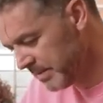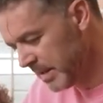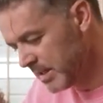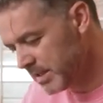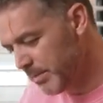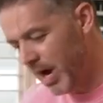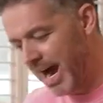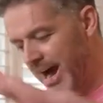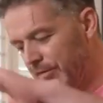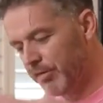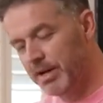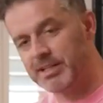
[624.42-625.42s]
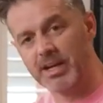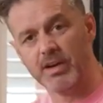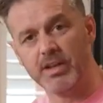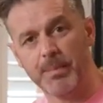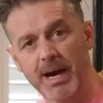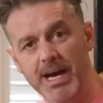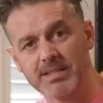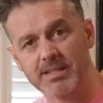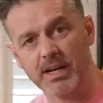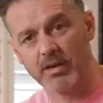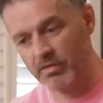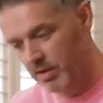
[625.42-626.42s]
it's about halfway down the
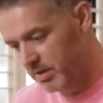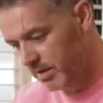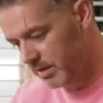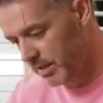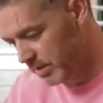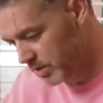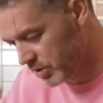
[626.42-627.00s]
pasta, right, in